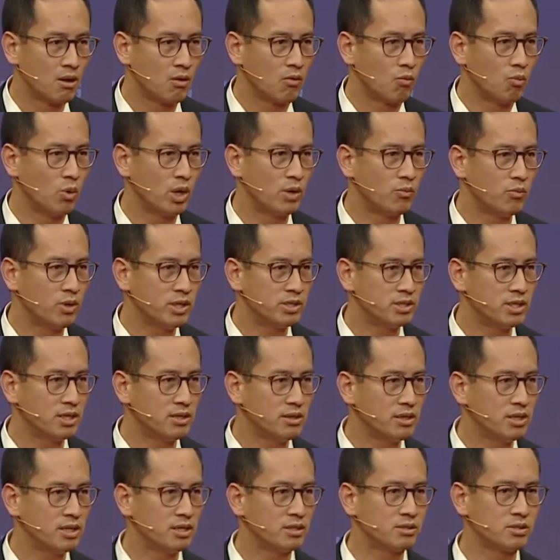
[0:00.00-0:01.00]
When we
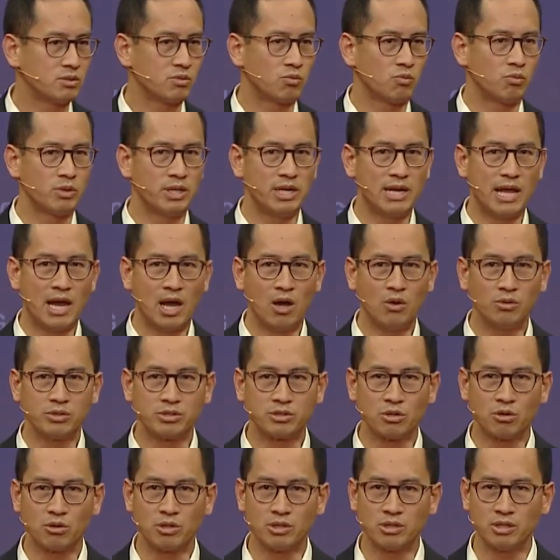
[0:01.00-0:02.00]
did this, we now
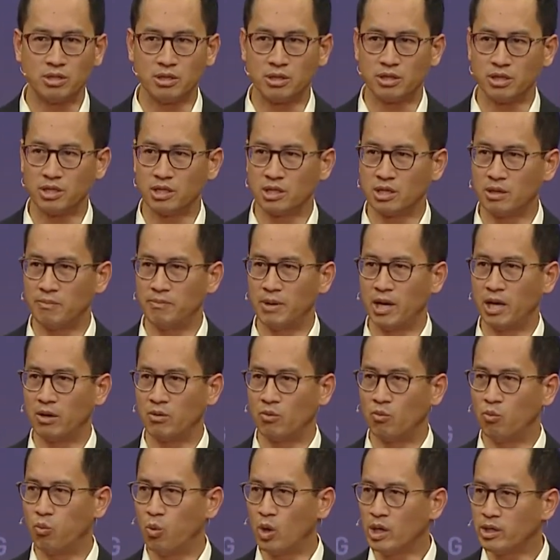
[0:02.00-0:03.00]
started to think about
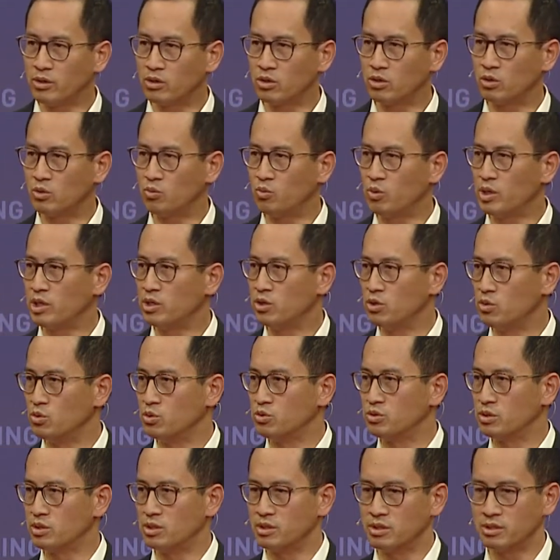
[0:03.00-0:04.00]
what could we
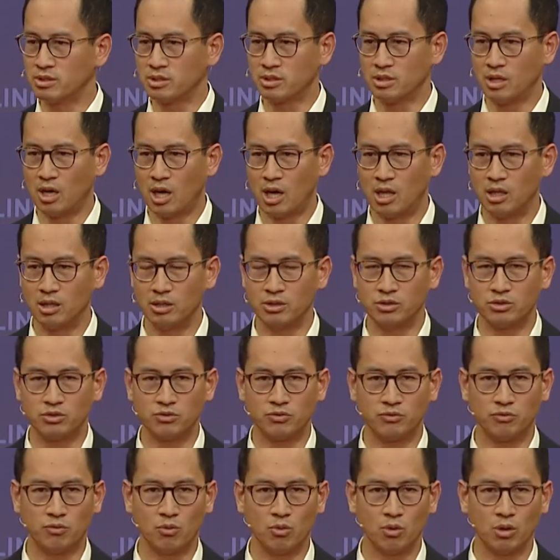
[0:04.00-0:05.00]
use this knowledge
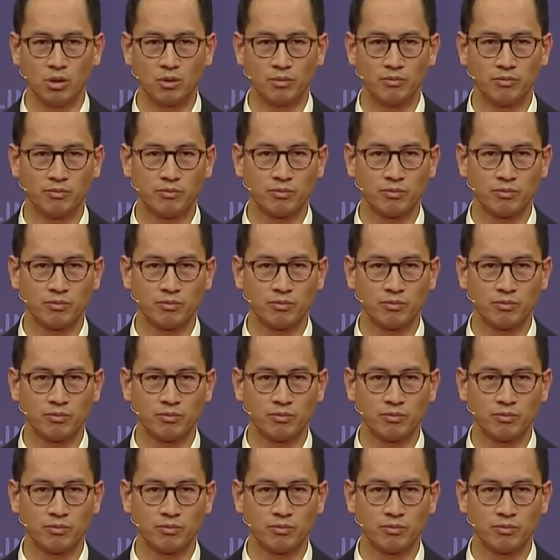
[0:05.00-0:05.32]
for.